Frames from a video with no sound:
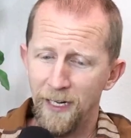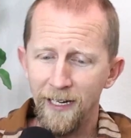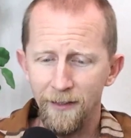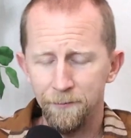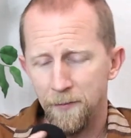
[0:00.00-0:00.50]

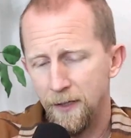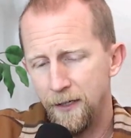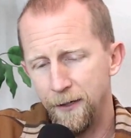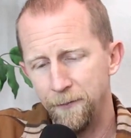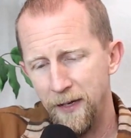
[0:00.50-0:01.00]
He
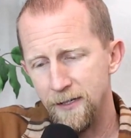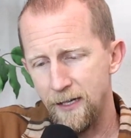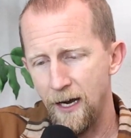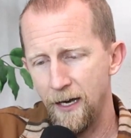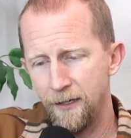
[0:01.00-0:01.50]
is a
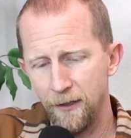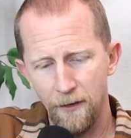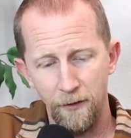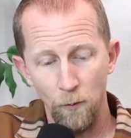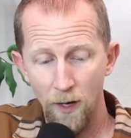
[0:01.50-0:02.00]
kind,
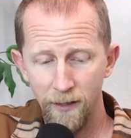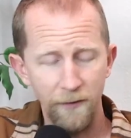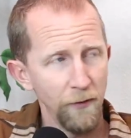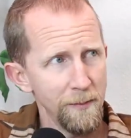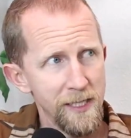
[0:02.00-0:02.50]
loving. Well, he
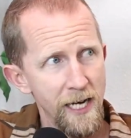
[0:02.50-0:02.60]
flipped